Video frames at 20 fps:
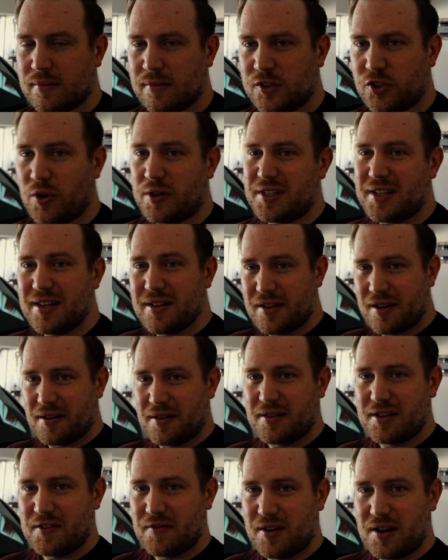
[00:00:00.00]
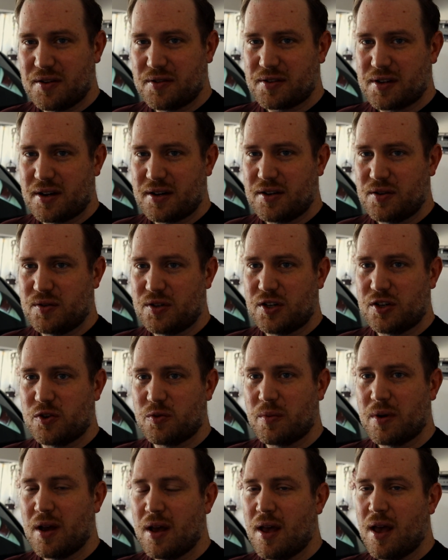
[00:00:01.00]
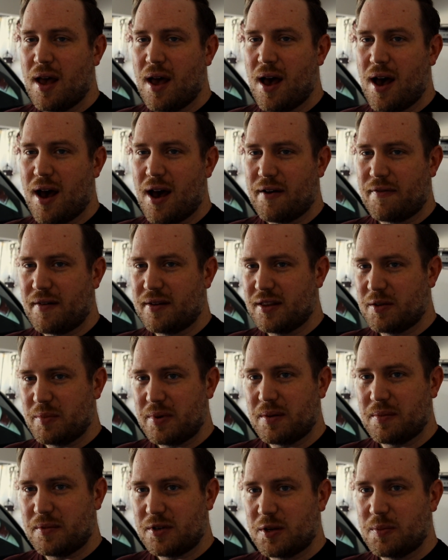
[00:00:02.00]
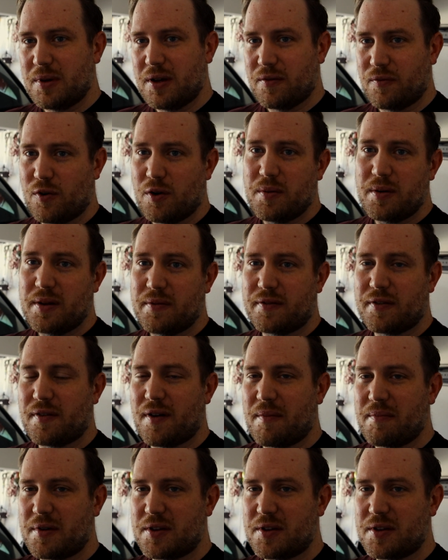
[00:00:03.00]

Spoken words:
So I see a lot of these videos on YouTube. I find them to be informative if I'm